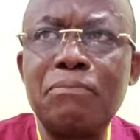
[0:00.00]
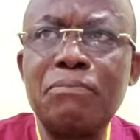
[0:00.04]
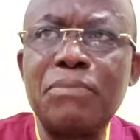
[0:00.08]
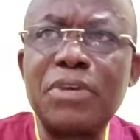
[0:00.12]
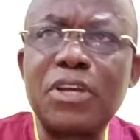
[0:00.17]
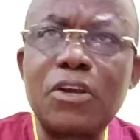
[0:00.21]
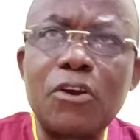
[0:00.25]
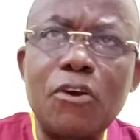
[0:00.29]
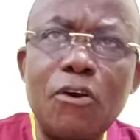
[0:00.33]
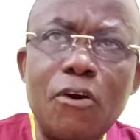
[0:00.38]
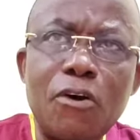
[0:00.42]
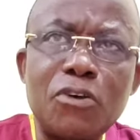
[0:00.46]

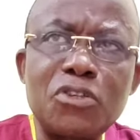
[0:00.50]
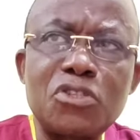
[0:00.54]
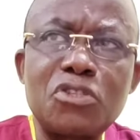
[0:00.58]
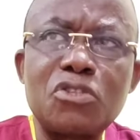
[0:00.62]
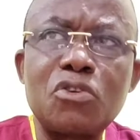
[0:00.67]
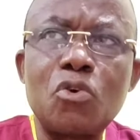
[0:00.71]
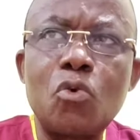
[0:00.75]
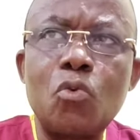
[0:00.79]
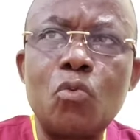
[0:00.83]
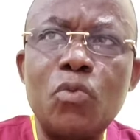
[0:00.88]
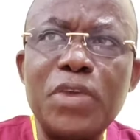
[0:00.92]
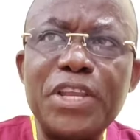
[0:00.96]
because
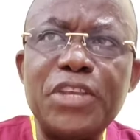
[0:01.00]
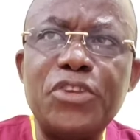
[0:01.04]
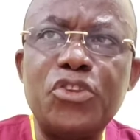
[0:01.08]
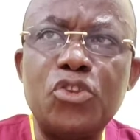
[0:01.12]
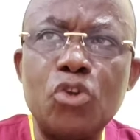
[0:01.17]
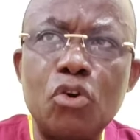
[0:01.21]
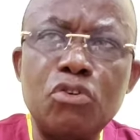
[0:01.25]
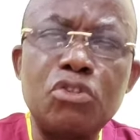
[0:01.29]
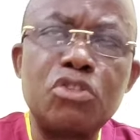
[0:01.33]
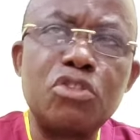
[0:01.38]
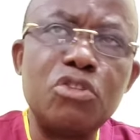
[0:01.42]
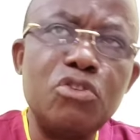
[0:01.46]
we
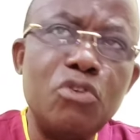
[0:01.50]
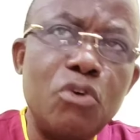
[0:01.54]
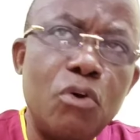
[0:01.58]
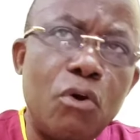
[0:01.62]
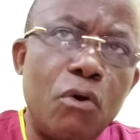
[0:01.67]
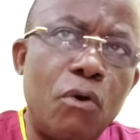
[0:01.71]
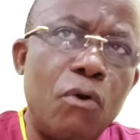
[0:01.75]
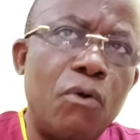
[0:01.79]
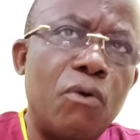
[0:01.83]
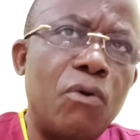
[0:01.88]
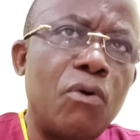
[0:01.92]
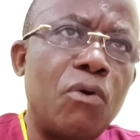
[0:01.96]
don't
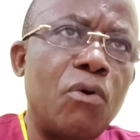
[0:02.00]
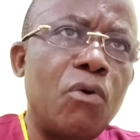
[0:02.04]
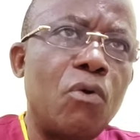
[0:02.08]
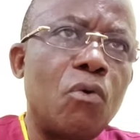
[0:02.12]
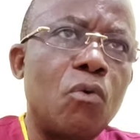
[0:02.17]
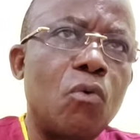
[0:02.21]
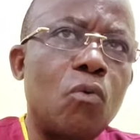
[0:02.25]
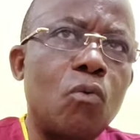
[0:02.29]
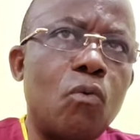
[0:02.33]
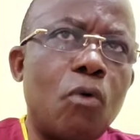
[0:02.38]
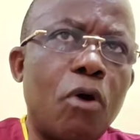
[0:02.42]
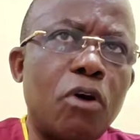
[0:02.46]
know
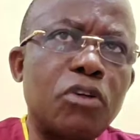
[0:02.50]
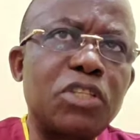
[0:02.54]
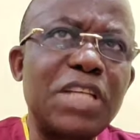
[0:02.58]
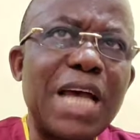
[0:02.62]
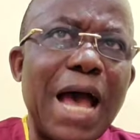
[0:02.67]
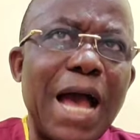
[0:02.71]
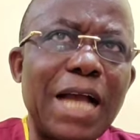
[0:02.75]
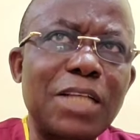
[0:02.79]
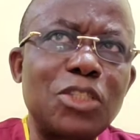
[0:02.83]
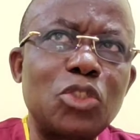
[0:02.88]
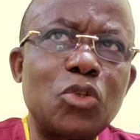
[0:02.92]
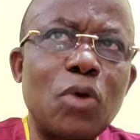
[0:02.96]

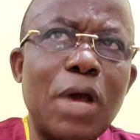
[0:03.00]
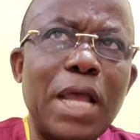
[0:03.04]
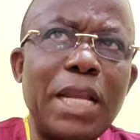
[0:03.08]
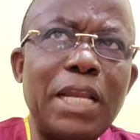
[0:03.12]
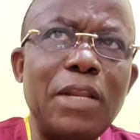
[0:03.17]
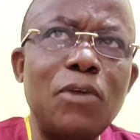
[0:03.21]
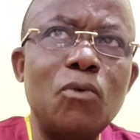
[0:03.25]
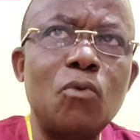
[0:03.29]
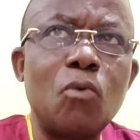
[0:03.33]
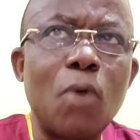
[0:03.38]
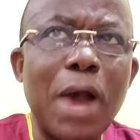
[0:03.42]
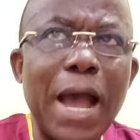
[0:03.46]

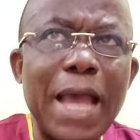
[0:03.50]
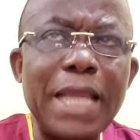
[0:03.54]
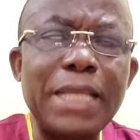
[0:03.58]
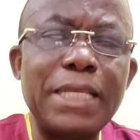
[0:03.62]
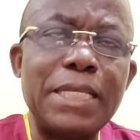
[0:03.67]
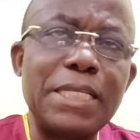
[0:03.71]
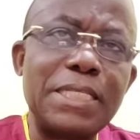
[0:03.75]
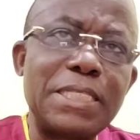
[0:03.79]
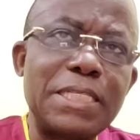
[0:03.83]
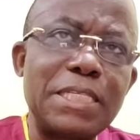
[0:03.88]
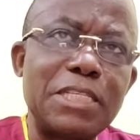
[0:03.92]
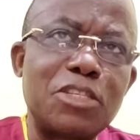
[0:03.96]
why
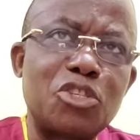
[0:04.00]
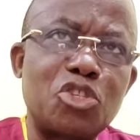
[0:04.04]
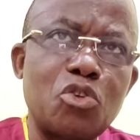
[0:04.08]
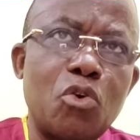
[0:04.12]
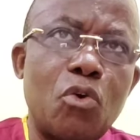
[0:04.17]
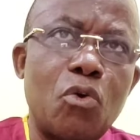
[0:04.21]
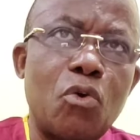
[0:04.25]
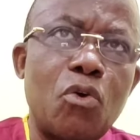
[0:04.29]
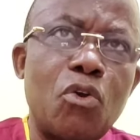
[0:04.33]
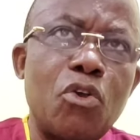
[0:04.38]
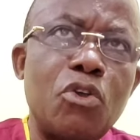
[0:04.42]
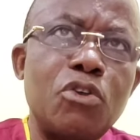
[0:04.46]
this is
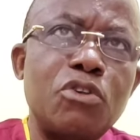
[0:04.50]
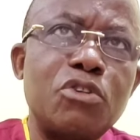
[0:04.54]
so